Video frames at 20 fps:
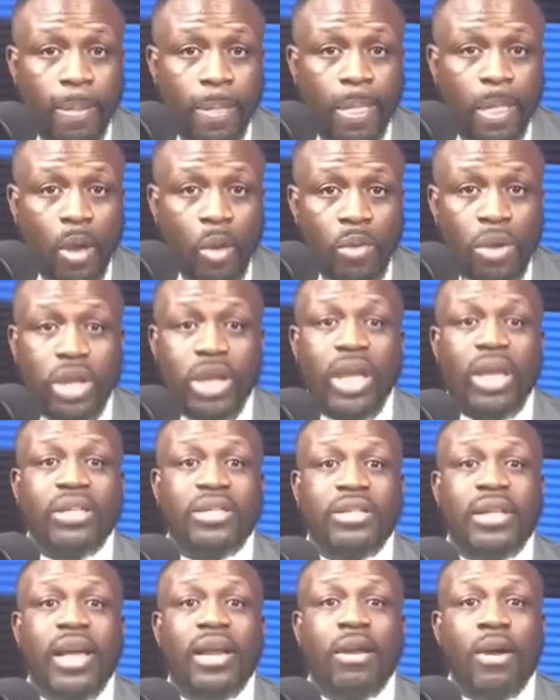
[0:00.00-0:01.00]
We can't
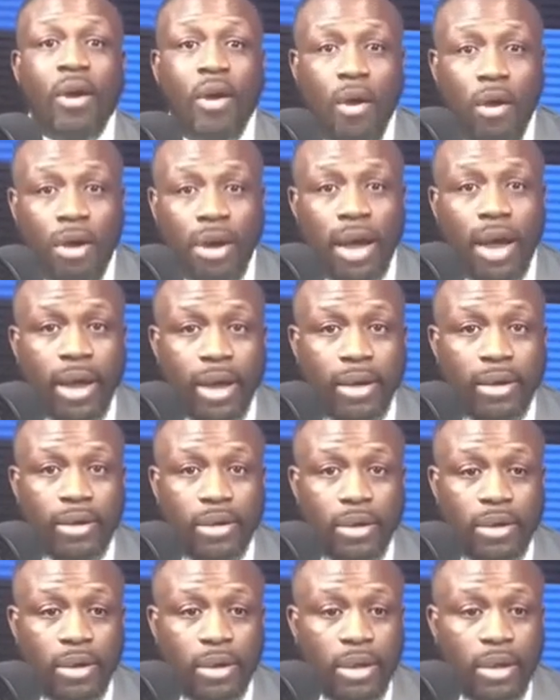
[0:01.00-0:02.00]
stand hunger.
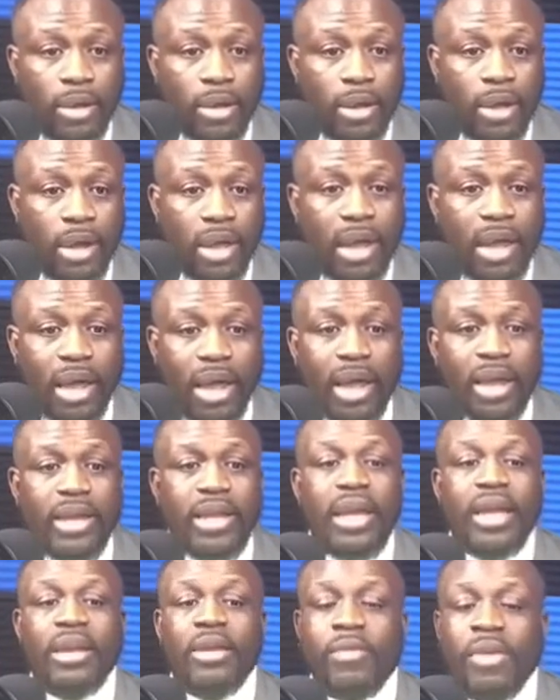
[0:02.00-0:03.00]
And
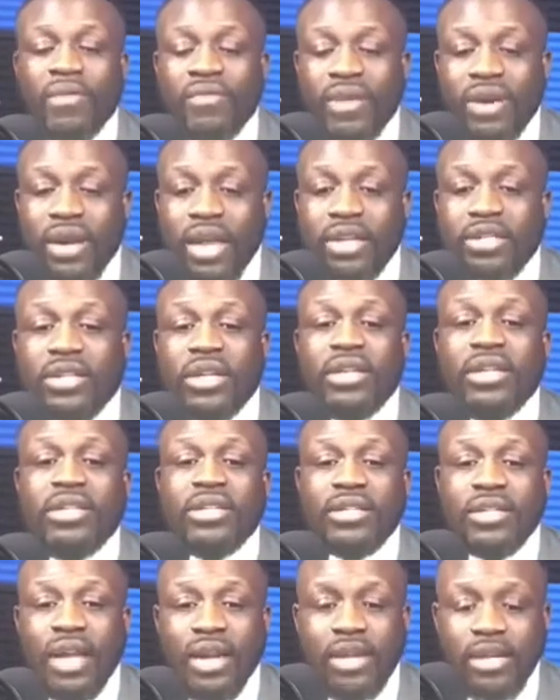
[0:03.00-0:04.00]
here the revelation is
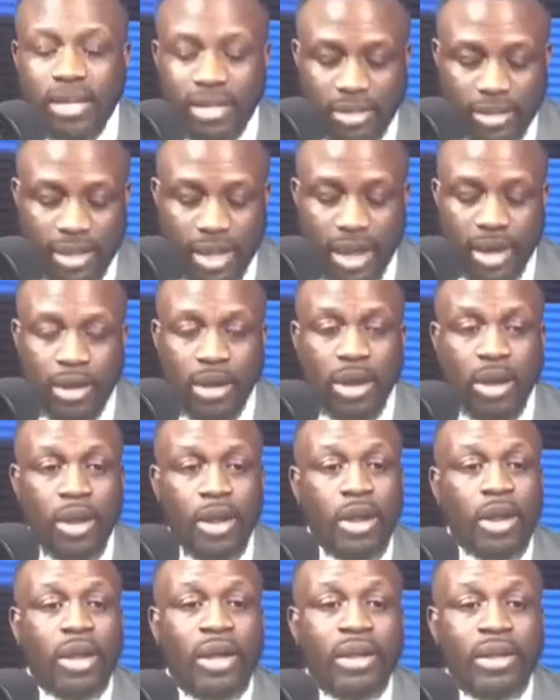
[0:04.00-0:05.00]
telling us that,
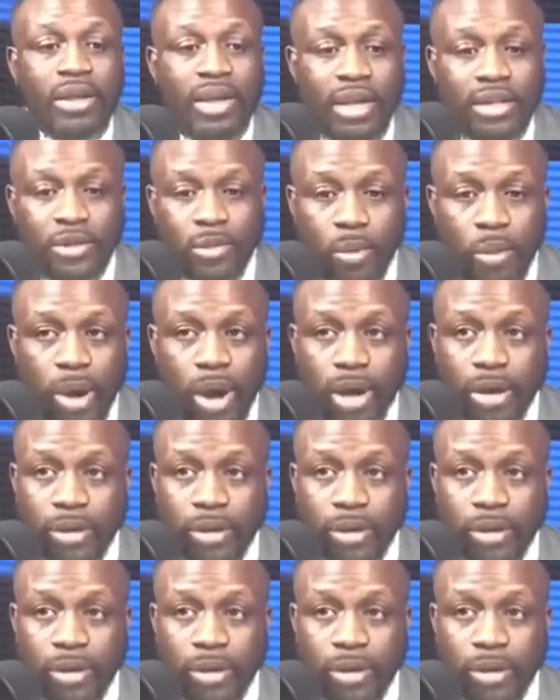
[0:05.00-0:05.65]
guess what?